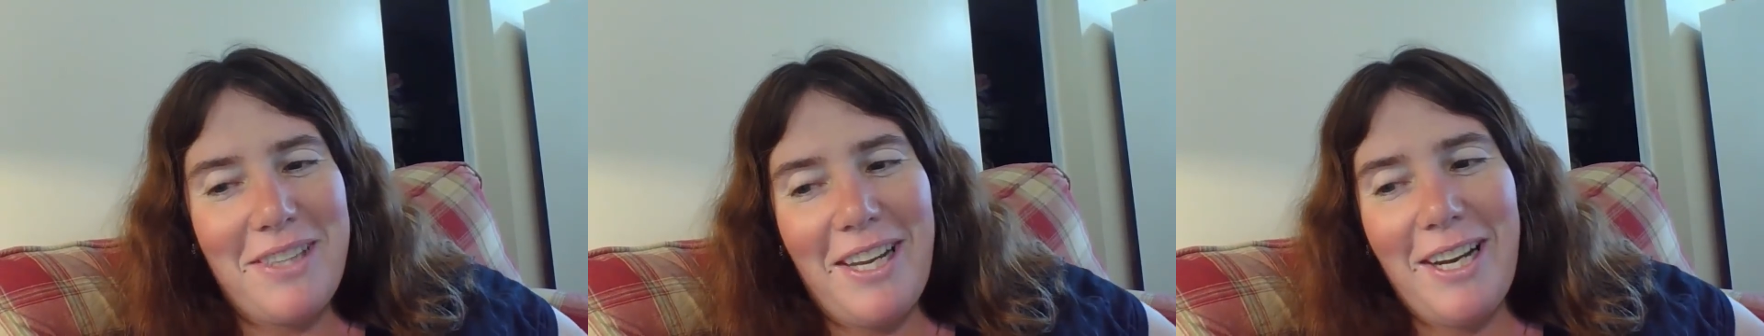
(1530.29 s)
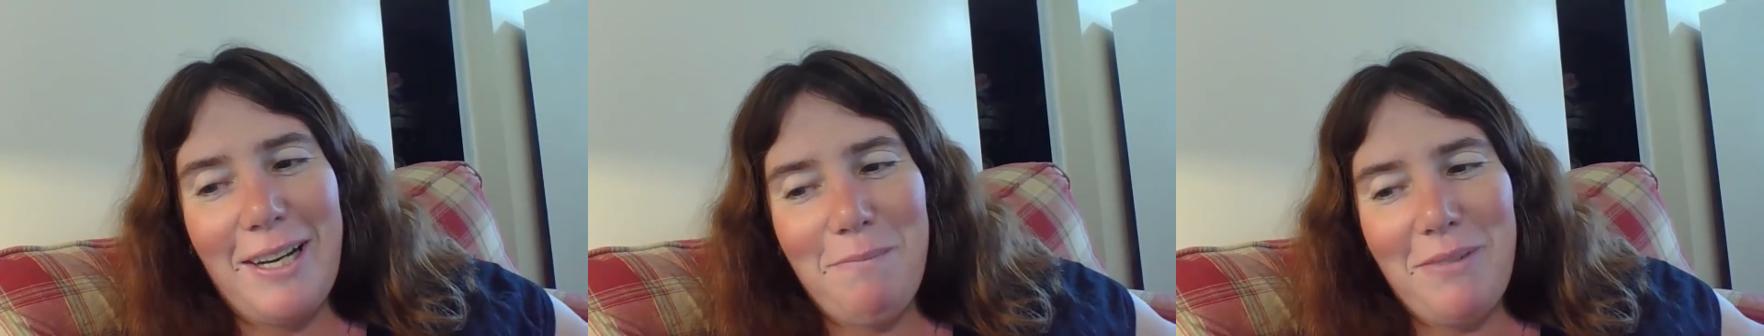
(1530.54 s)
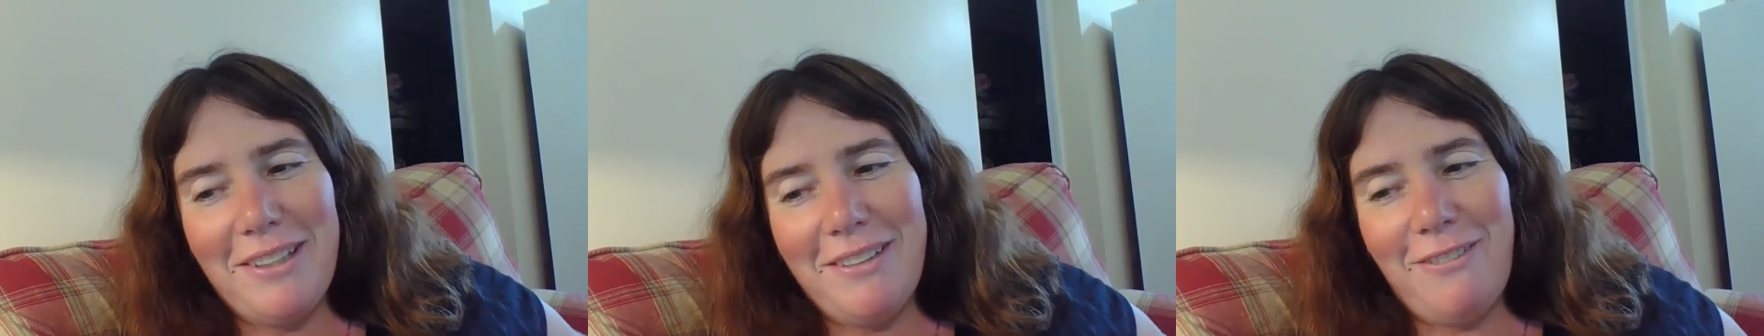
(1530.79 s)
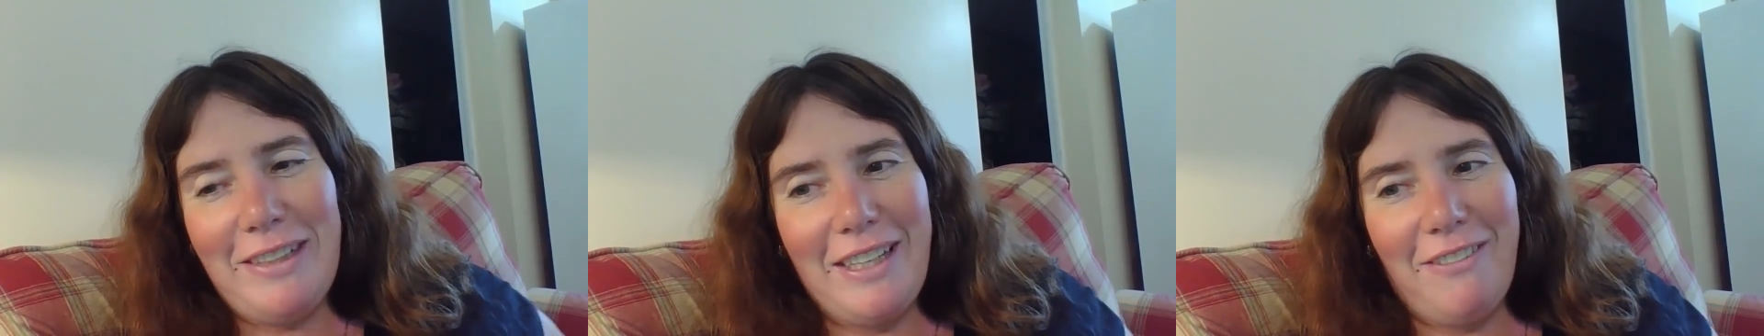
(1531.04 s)
thing,
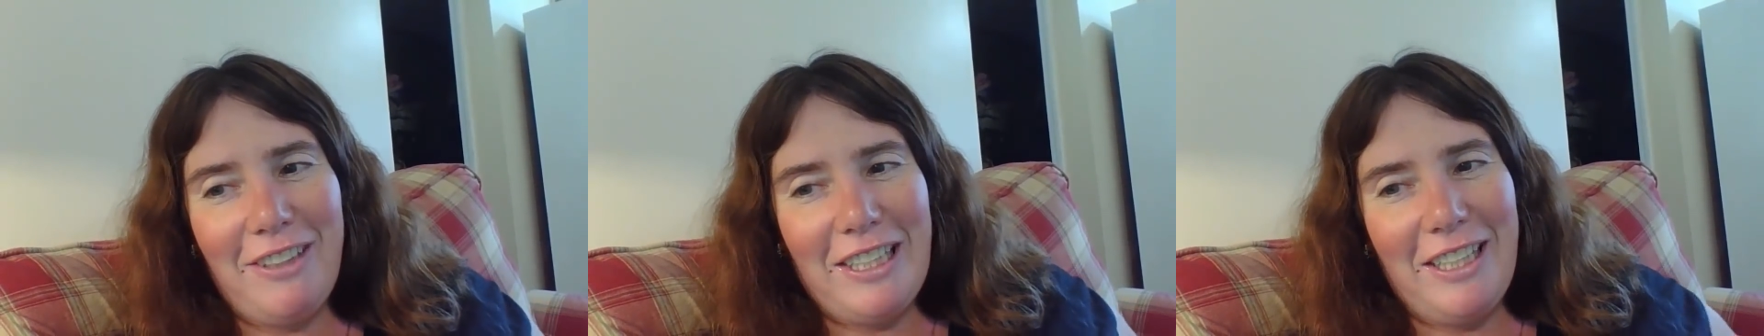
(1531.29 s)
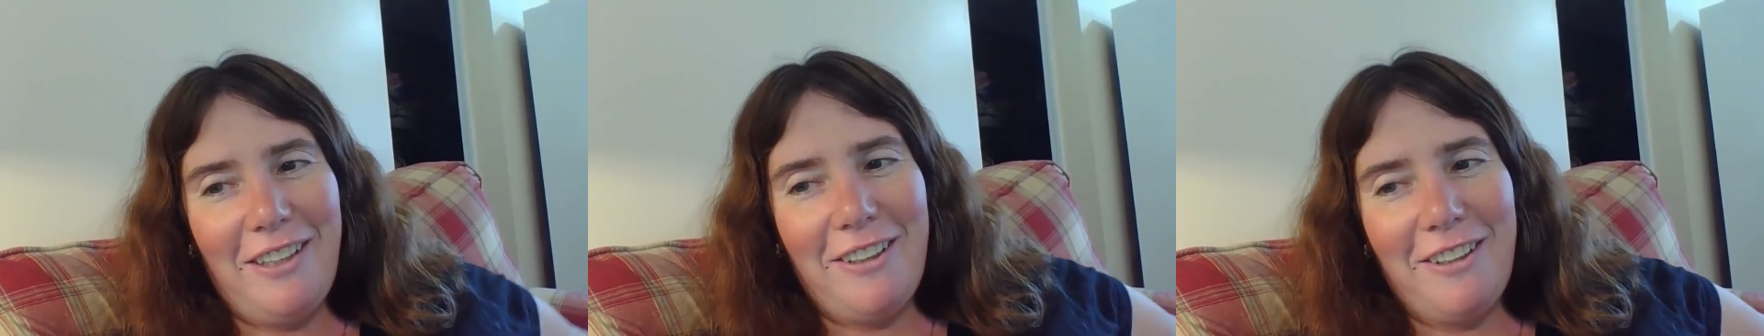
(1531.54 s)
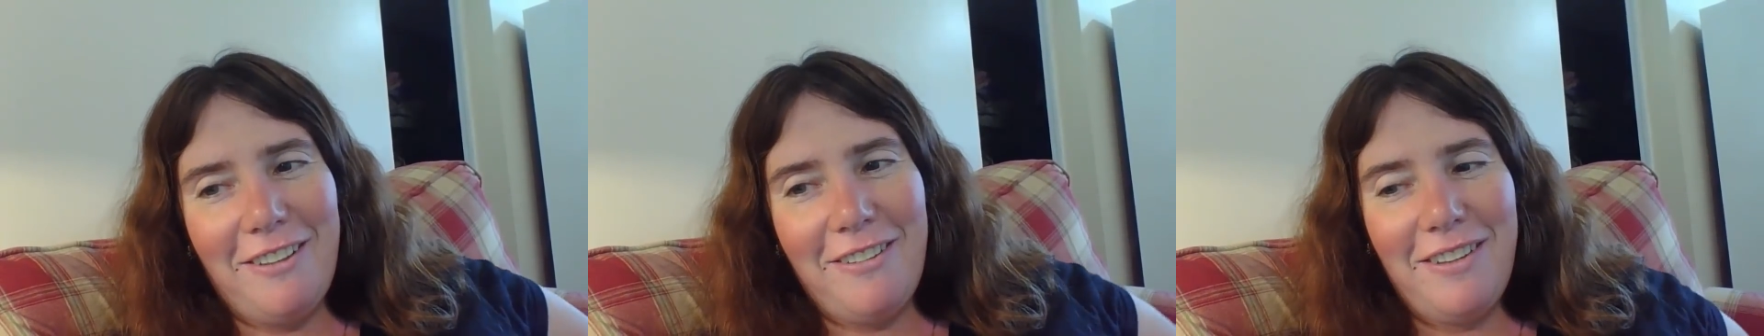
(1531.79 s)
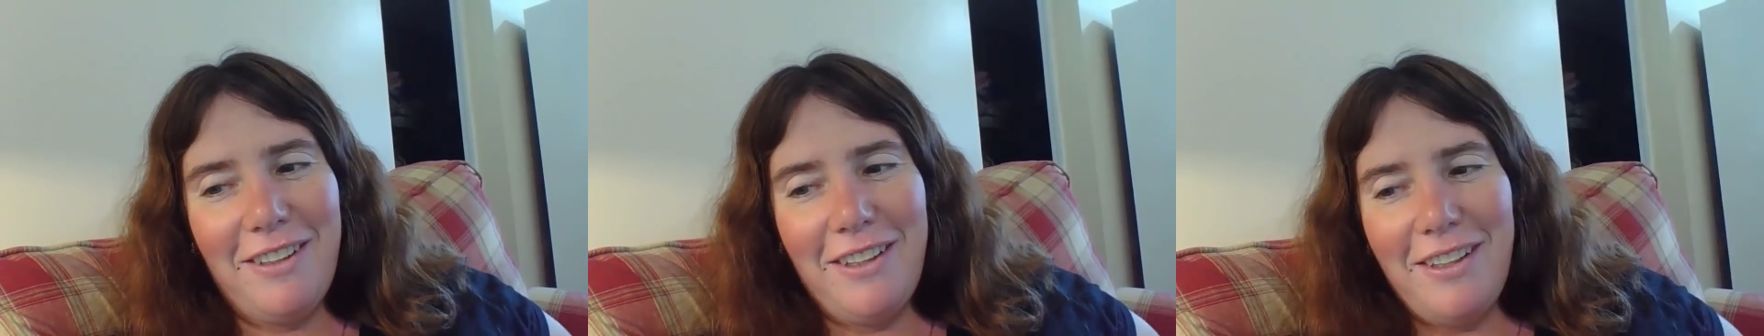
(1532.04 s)
but we'll give it a go.